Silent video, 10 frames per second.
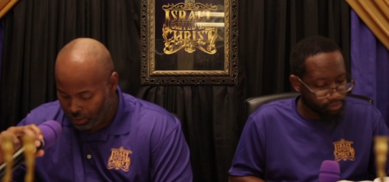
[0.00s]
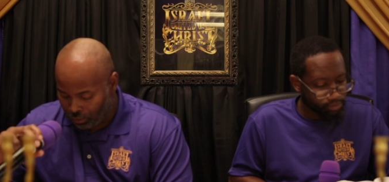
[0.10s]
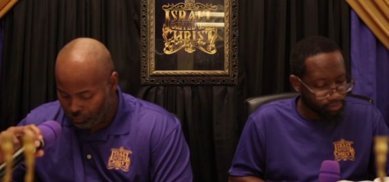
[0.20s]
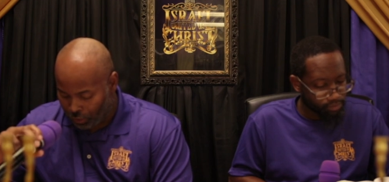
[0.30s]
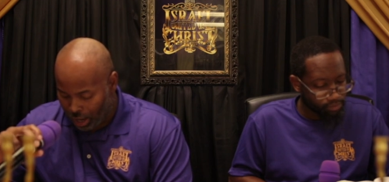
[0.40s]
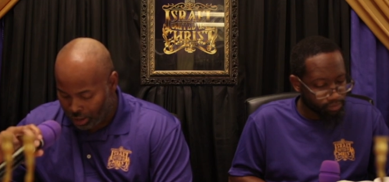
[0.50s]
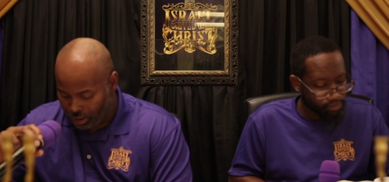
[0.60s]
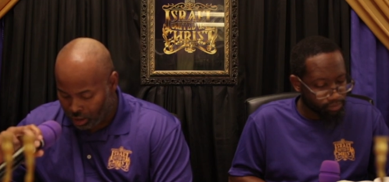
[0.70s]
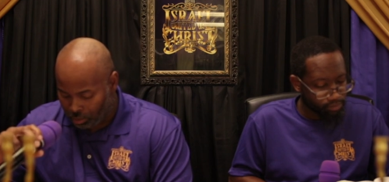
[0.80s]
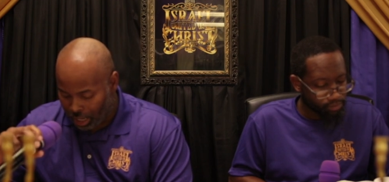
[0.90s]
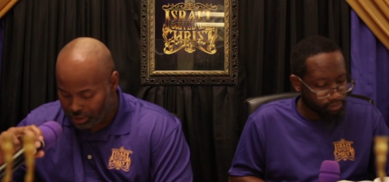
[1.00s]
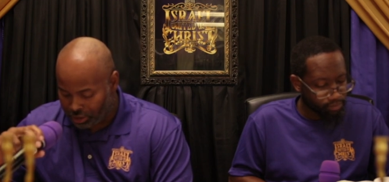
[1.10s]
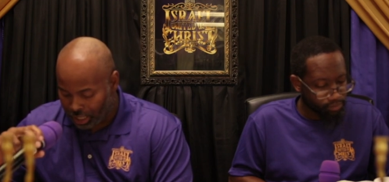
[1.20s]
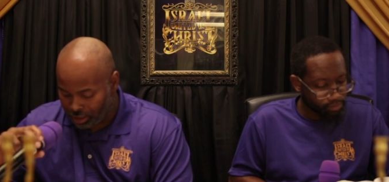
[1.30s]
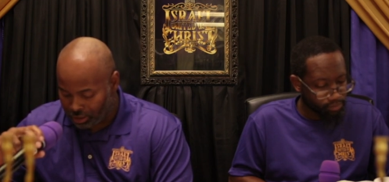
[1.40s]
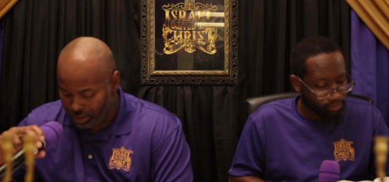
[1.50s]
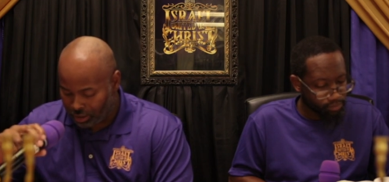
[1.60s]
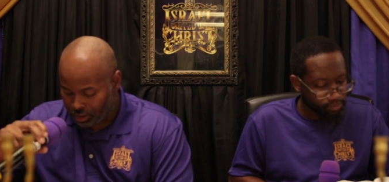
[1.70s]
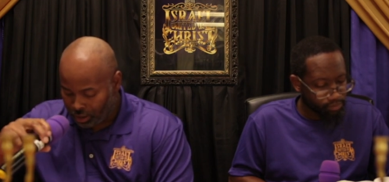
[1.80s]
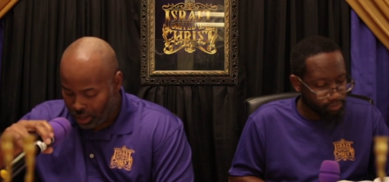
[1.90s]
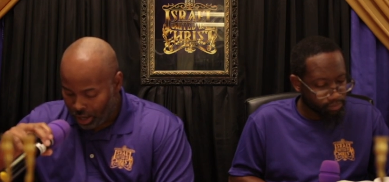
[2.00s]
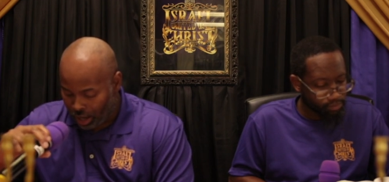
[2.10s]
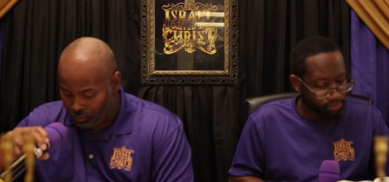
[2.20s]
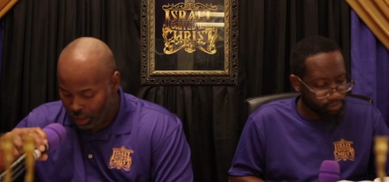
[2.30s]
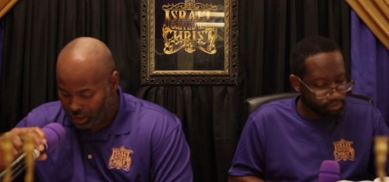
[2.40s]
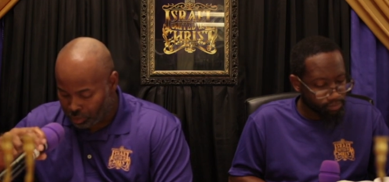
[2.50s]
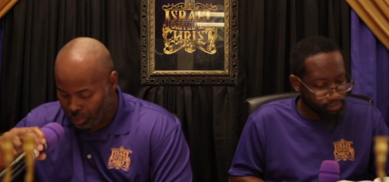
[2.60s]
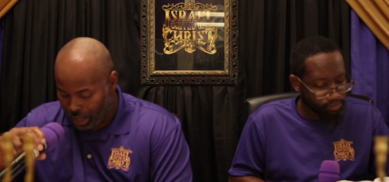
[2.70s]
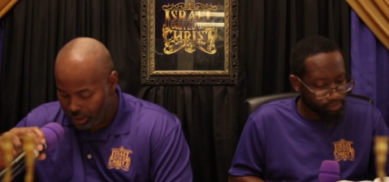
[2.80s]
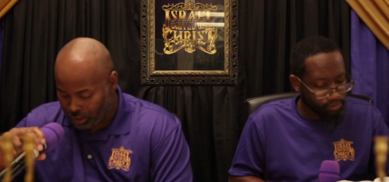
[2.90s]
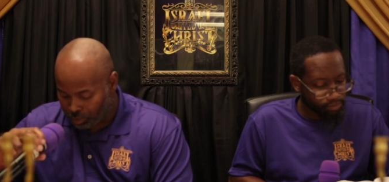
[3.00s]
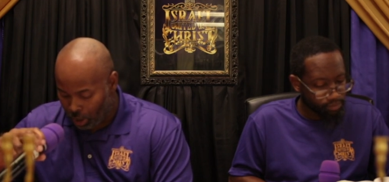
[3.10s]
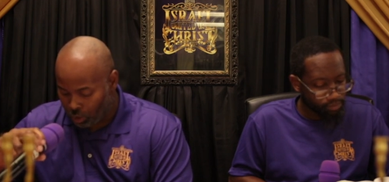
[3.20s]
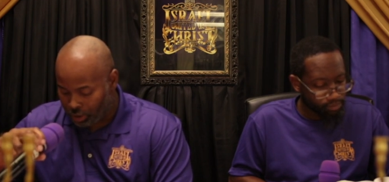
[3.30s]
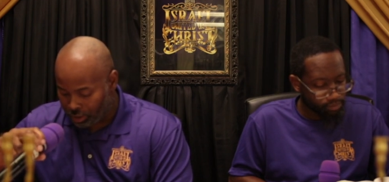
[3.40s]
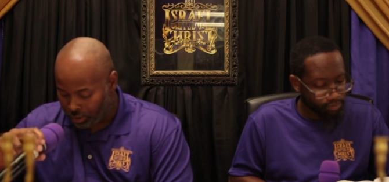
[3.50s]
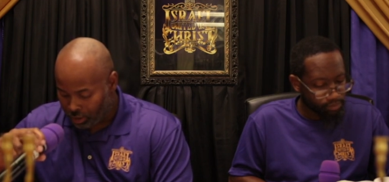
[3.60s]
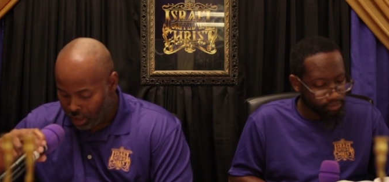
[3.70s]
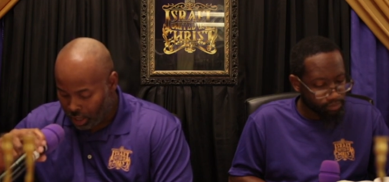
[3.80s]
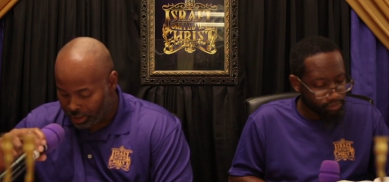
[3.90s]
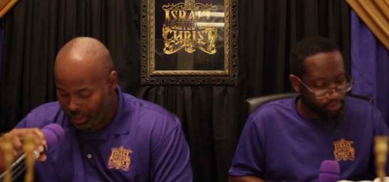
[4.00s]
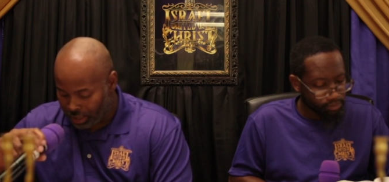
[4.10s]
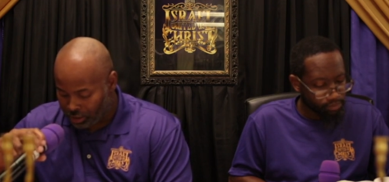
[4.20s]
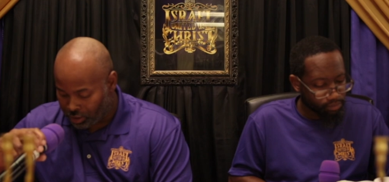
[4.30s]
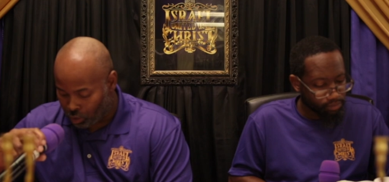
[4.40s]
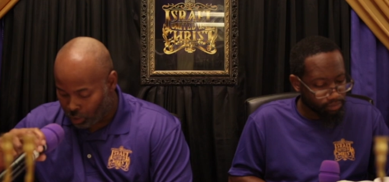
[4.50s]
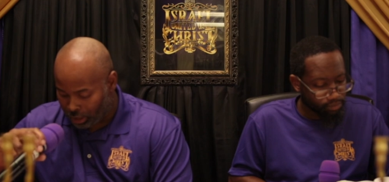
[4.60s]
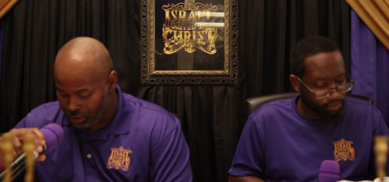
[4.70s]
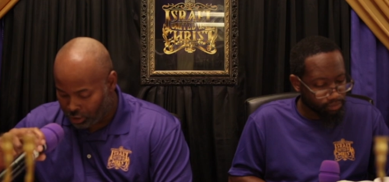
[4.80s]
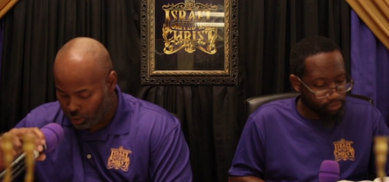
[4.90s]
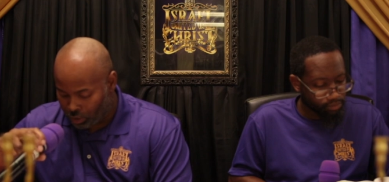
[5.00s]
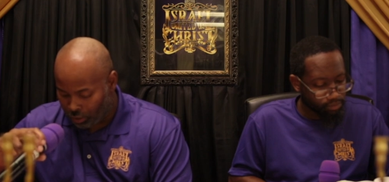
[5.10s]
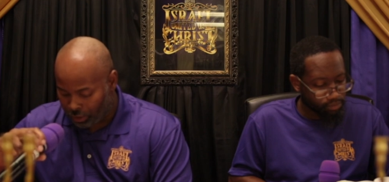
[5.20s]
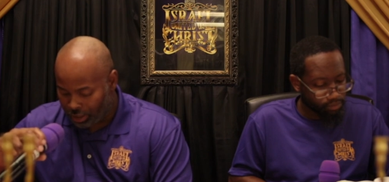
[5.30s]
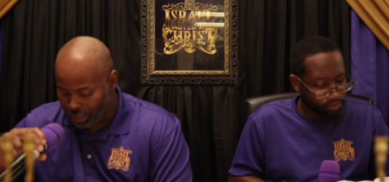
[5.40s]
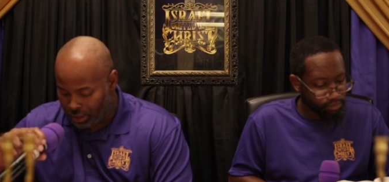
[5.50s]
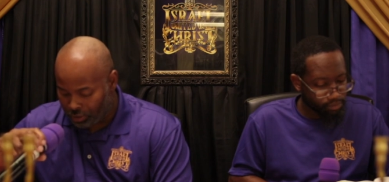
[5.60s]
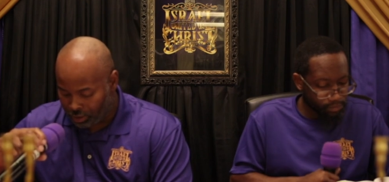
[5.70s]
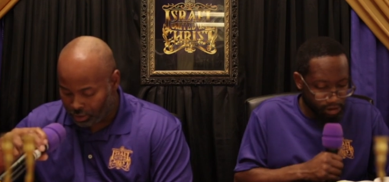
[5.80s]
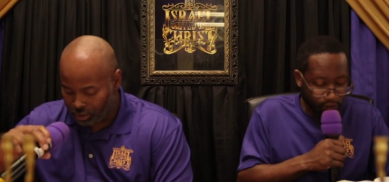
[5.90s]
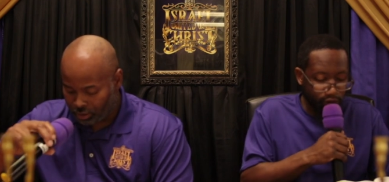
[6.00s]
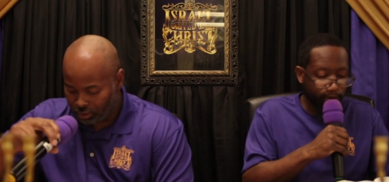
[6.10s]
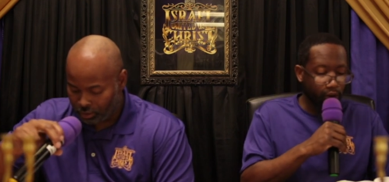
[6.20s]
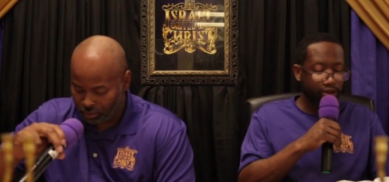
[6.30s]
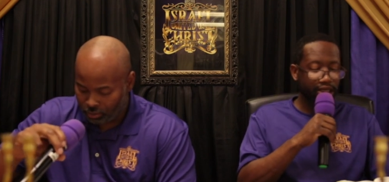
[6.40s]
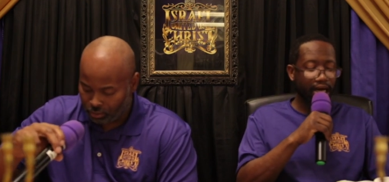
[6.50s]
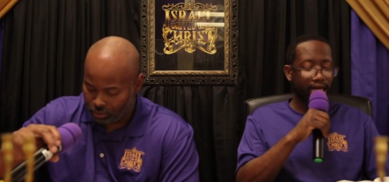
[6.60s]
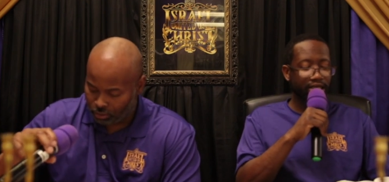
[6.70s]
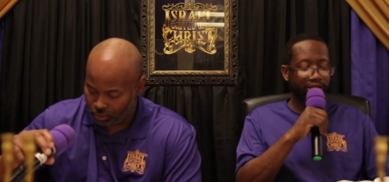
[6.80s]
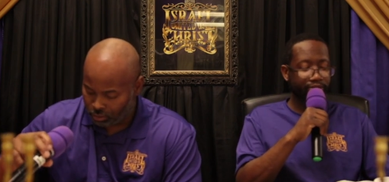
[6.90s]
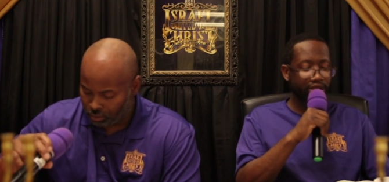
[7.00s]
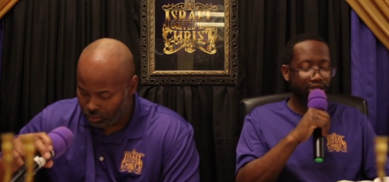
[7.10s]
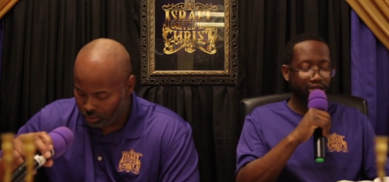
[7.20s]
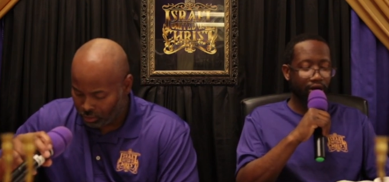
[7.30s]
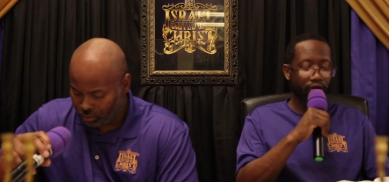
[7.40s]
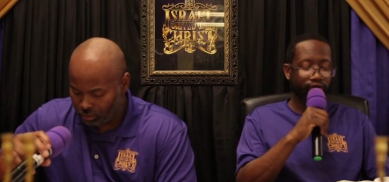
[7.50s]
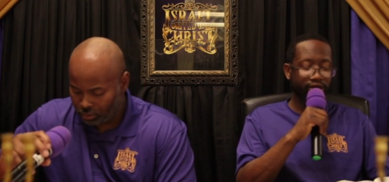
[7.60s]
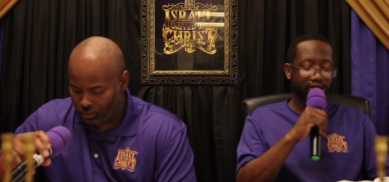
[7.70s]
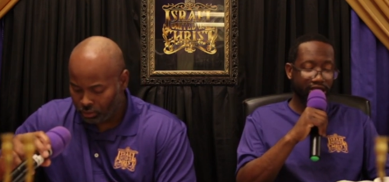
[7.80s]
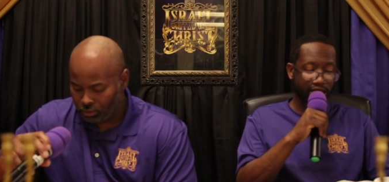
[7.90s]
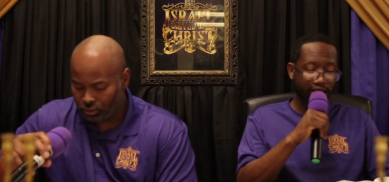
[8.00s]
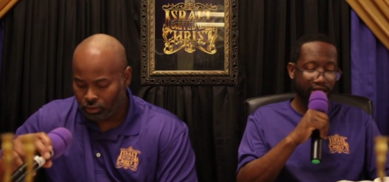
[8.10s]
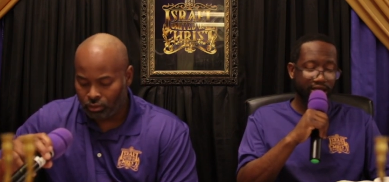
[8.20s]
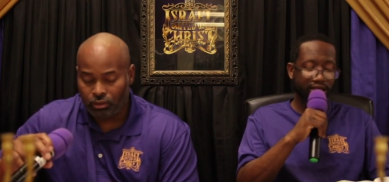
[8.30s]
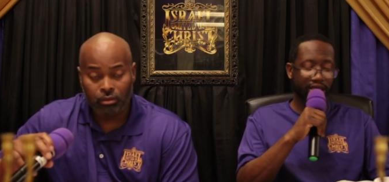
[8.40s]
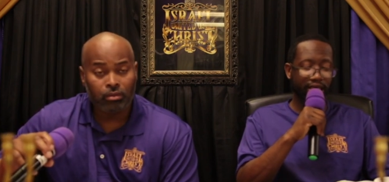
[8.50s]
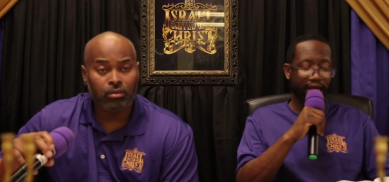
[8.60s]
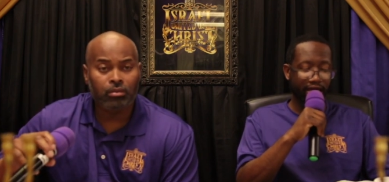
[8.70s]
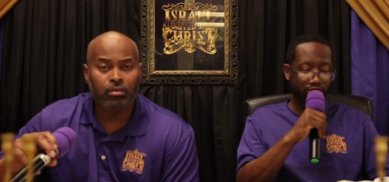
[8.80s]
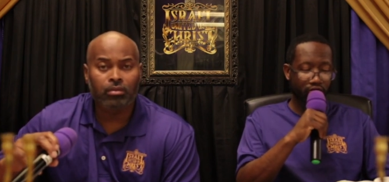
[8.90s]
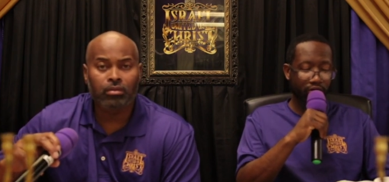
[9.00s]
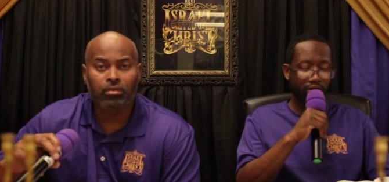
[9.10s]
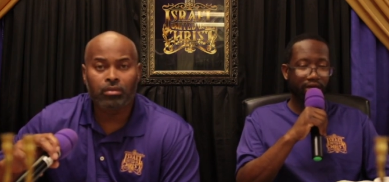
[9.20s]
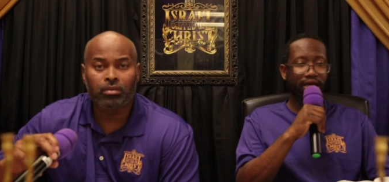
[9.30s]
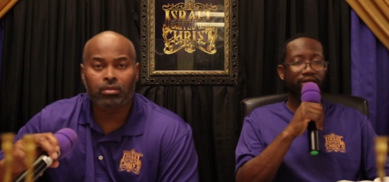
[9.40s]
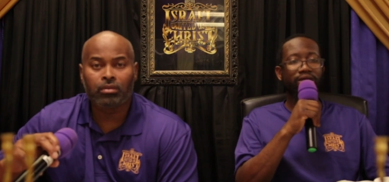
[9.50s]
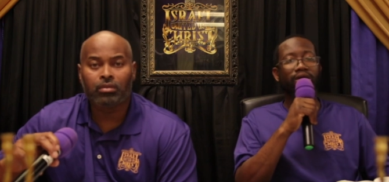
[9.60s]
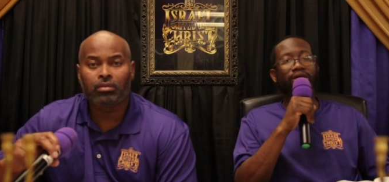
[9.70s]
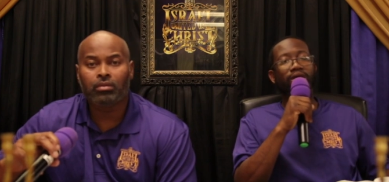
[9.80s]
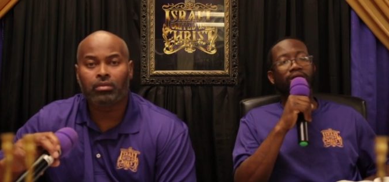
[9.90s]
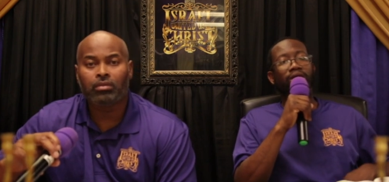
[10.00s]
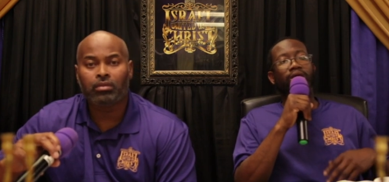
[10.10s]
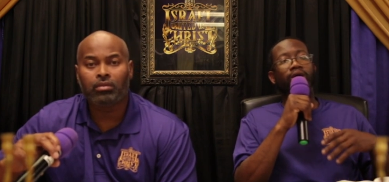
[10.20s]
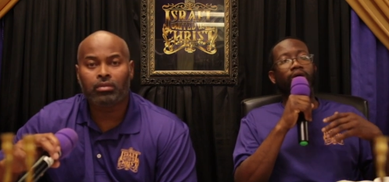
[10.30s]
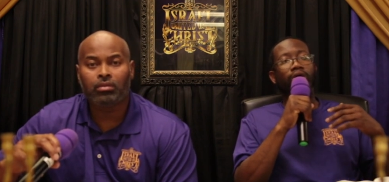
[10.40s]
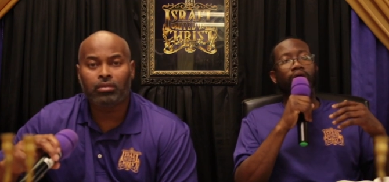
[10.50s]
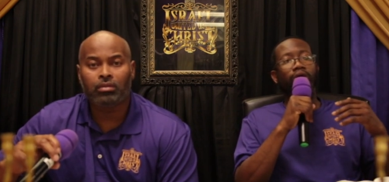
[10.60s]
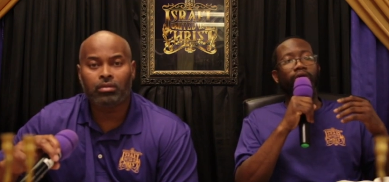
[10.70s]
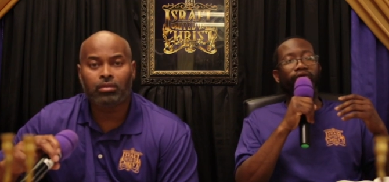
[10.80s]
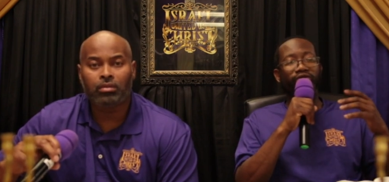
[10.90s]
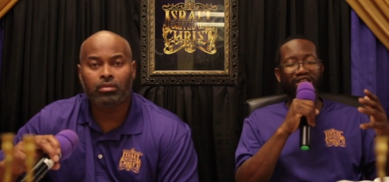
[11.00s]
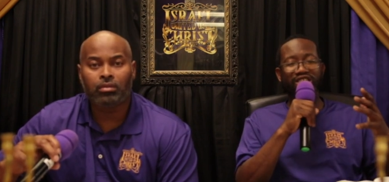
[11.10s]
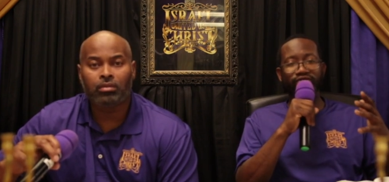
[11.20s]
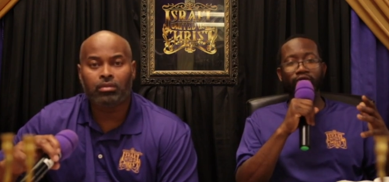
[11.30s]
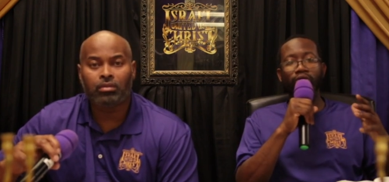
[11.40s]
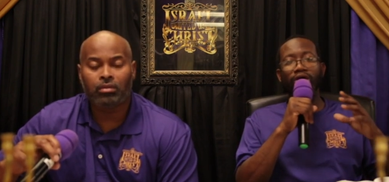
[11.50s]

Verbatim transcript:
Speaker 1: the fire of my jealousy have I spoken against the residue of the heathen.
Speaker 2: So the Most High is pissed off and jealous and angry and vengeful